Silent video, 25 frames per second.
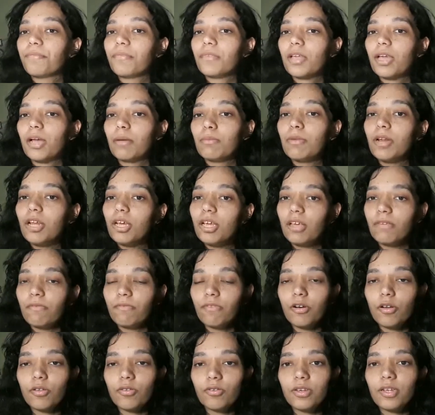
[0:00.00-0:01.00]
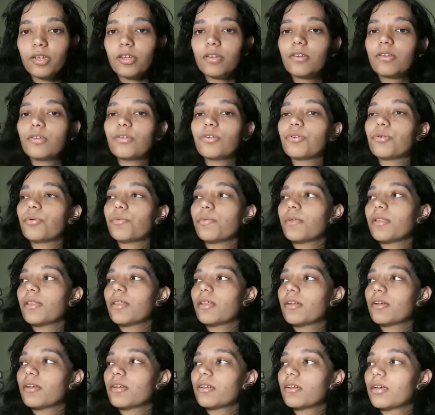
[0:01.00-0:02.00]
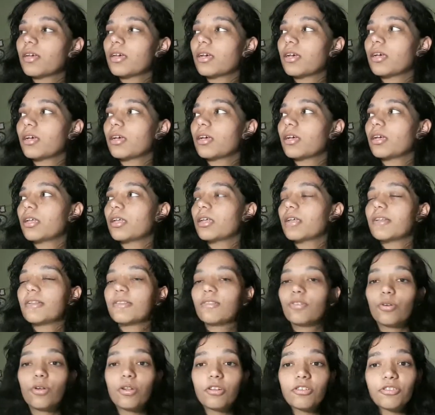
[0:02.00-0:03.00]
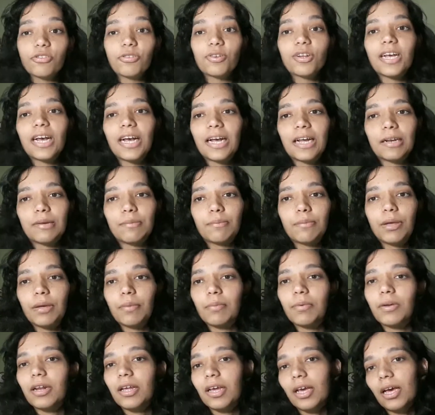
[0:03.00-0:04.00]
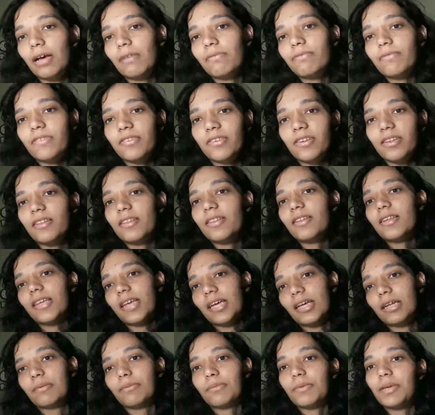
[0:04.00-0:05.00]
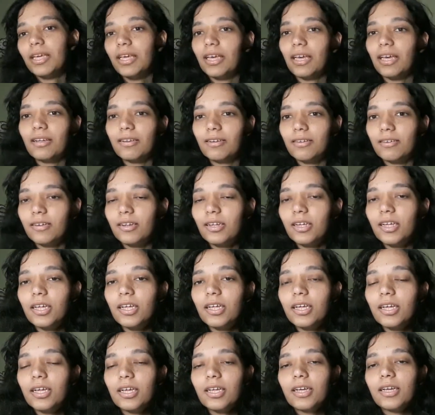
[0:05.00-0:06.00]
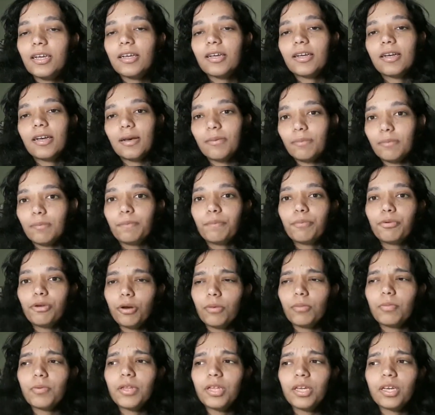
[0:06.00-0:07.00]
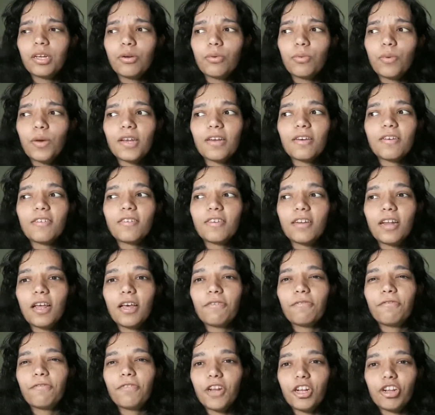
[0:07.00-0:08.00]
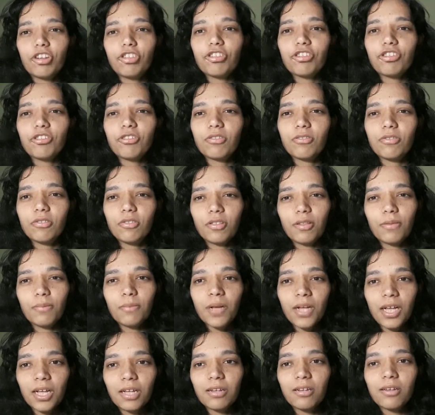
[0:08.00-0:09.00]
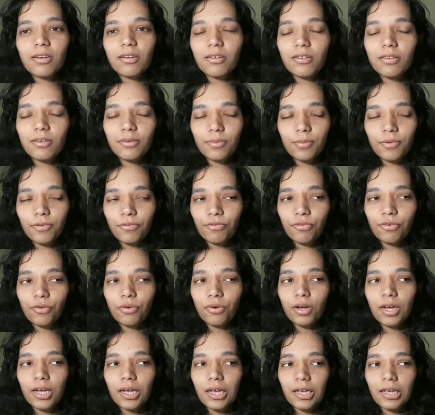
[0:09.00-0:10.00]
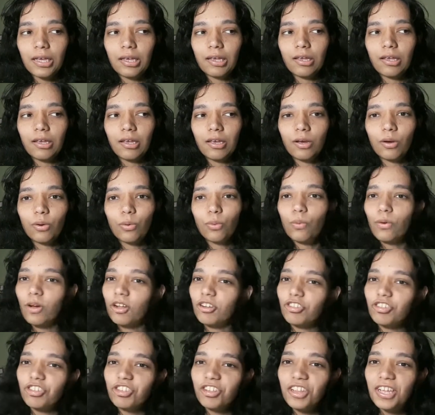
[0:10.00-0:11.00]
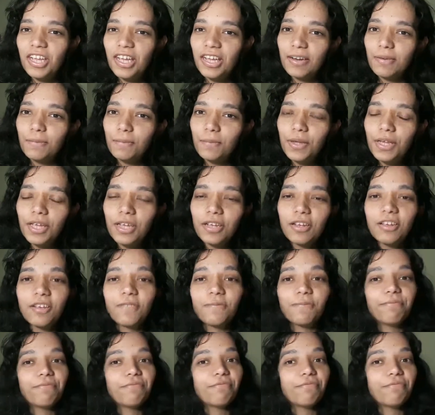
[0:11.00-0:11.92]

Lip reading: I'm looking forward to continuing with it. It's also an anime, but I haven't seen the anime yet. I'm probably gonna wait until I finish the mangas before I watch the anime.